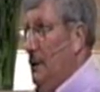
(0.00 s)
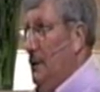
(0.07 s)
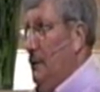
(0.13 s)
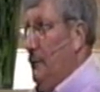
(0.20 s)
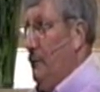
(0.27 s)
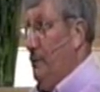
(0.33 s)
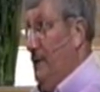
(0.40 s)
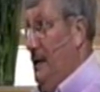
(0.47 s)

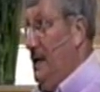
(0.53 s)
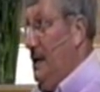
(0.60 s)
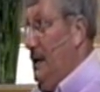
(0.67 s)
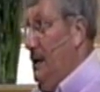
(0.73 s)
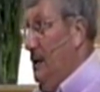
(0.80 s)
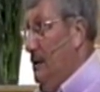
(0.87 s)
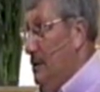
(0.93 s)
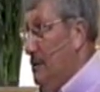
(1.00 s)
For
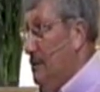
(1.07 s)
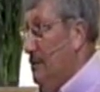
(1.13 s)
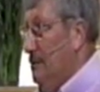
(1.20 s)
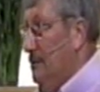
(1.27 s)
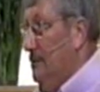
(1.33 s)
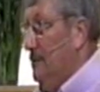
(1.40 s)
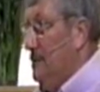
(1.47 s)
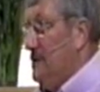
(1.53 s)
me,
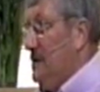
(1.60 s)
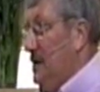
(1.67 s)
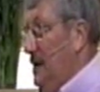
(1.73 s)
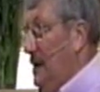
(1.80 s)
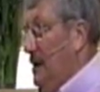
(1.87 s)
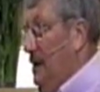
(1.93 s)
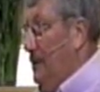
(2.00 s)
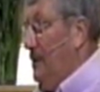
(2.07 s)
sitting
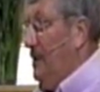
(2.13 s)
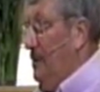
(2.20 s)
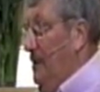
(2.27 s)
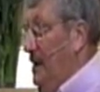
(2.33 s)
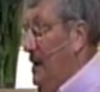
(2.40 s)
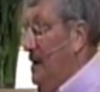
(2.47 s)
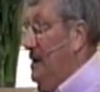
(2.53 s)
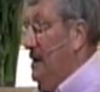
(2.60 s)
up in
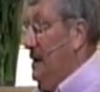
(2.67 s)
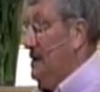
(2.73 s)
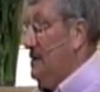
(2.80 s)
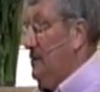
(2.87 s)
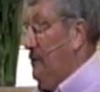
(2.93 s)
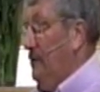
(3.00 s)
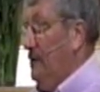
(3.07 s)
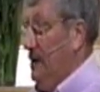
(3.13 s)
bed is a
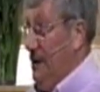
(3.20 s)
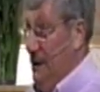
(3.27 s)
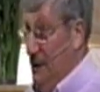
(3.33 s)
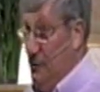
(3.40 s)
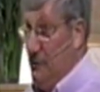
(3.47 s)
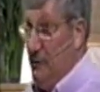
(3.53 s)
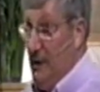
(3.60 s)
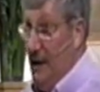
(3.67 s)
fairly
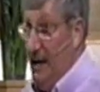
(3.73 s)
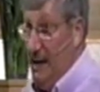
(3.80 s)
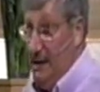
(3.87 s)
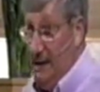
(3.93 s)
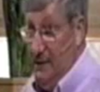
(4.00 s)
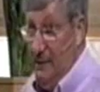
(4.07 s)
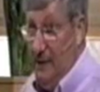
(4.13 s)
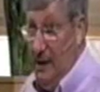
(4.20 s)
leisurely
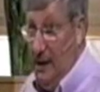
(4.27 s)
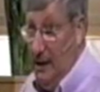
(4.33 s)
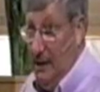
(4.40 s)
activity.